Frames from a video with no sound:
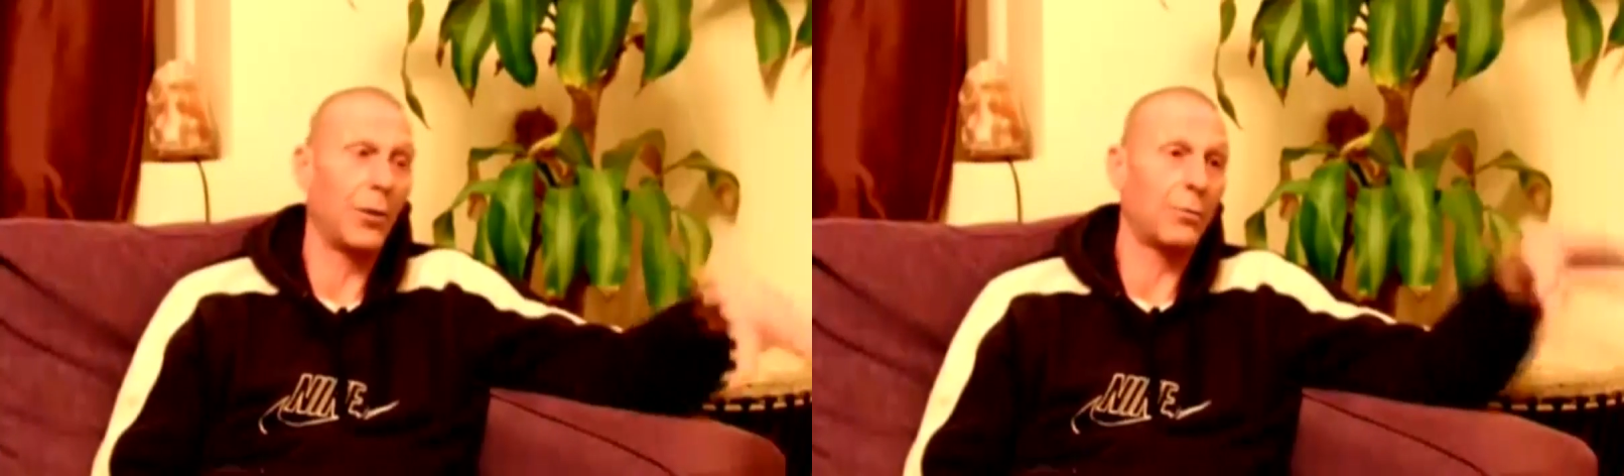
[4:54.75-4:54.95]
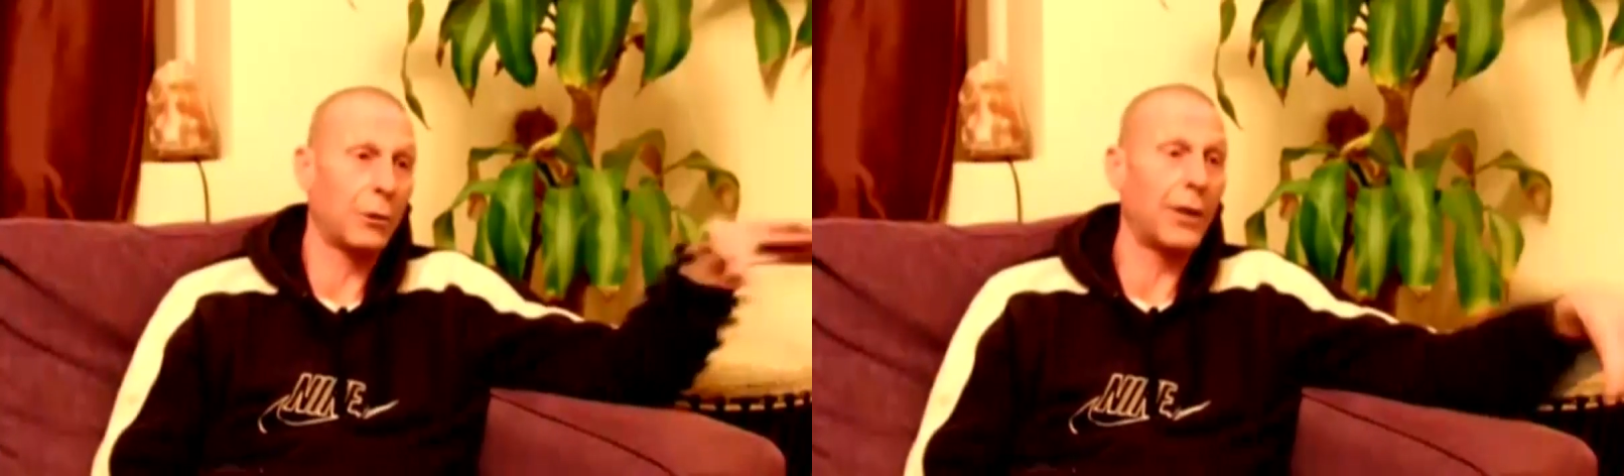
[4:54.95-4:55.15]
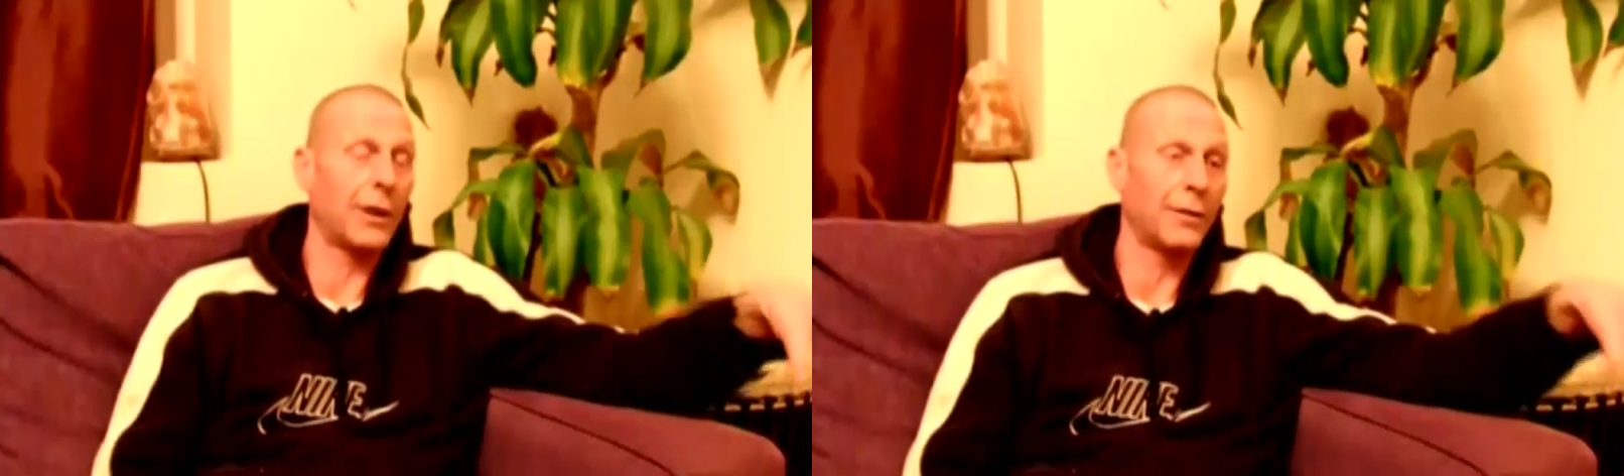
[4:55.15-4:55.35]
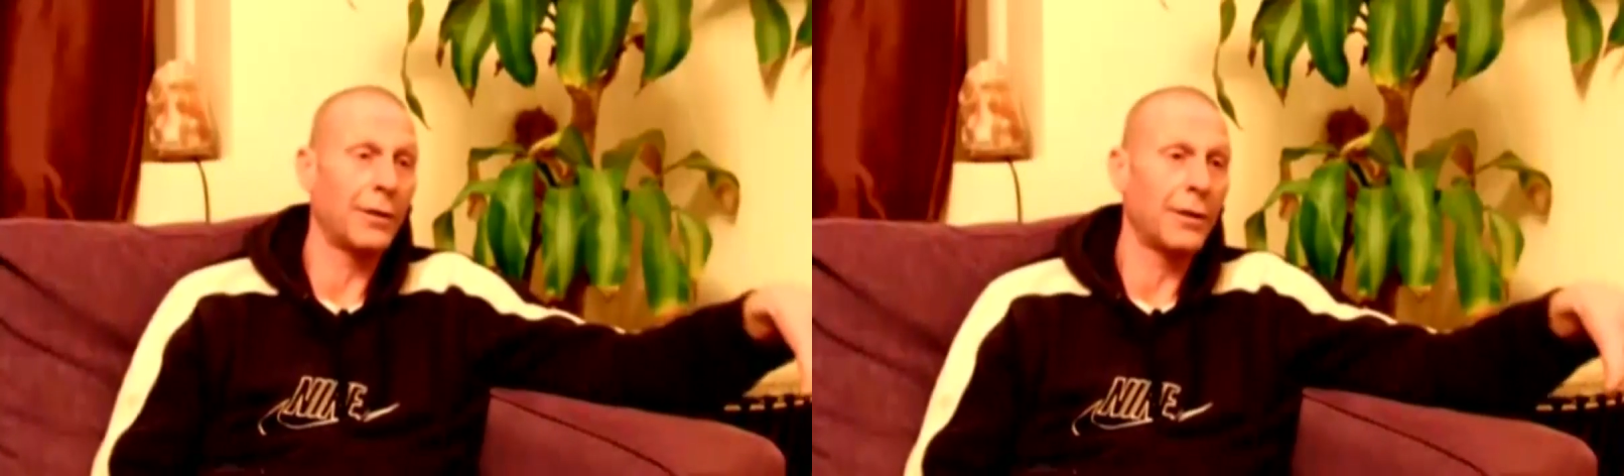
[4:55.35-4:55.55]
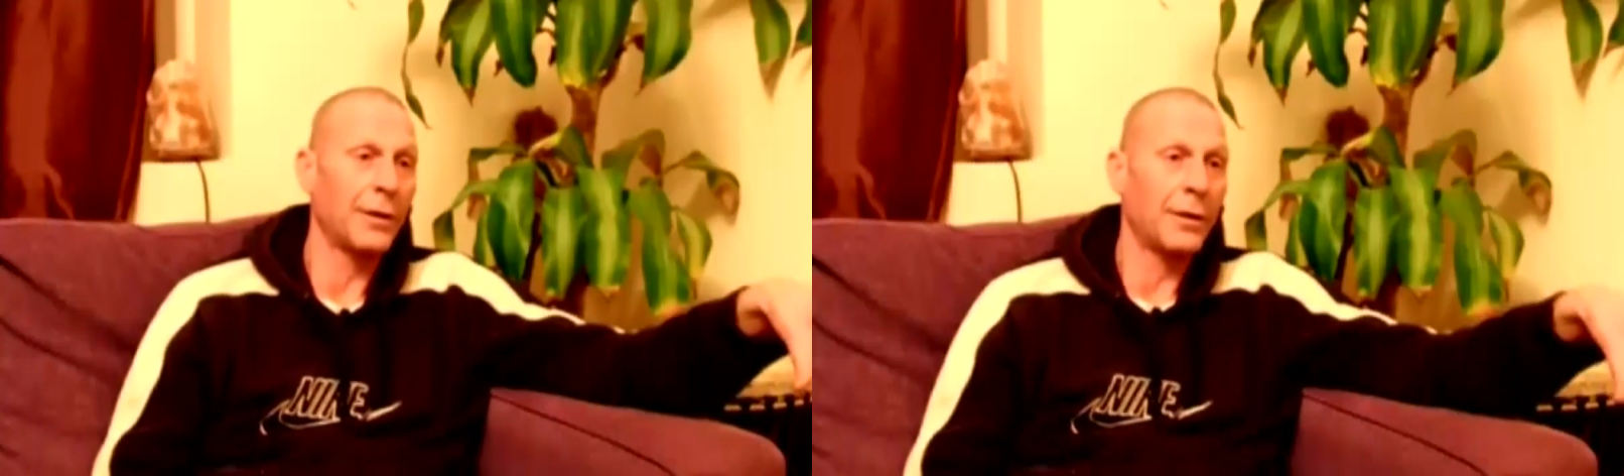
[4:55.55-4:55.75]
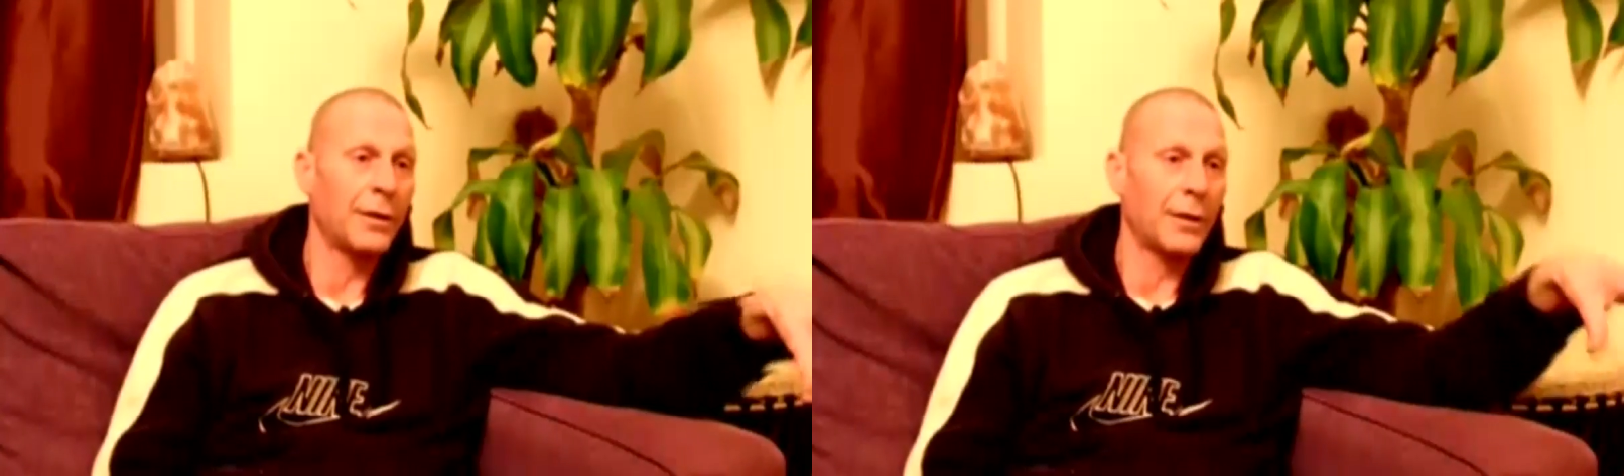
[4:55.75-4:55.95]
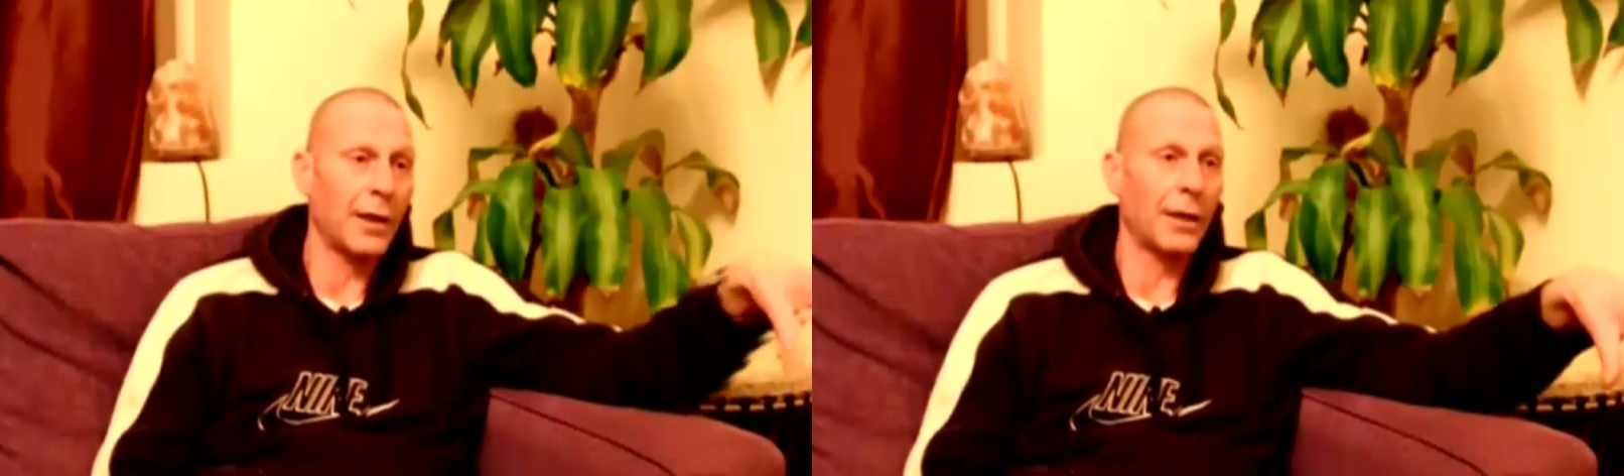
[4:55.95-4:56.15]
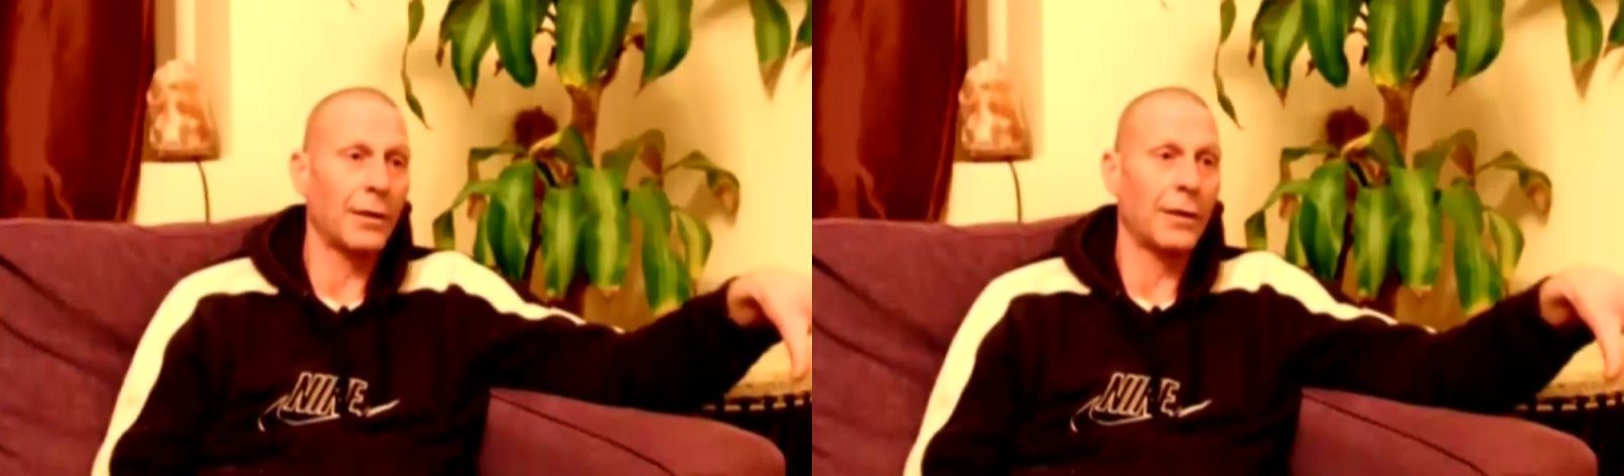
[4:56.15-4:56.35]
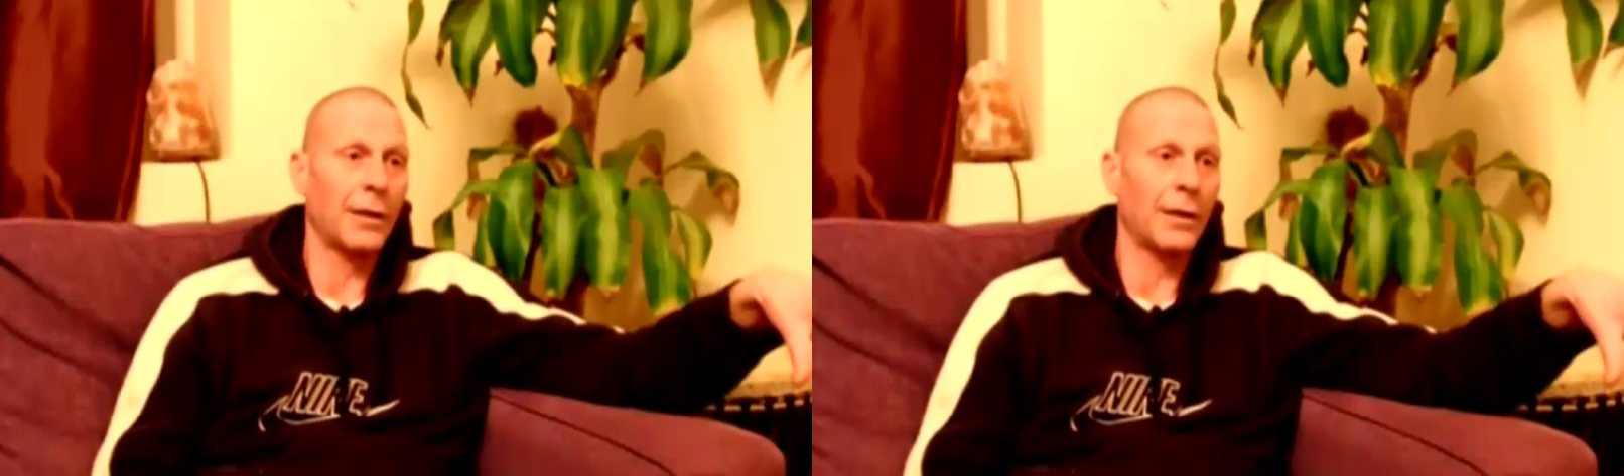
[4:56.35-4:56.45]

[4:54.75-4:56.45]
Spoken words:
or Britain, yeah?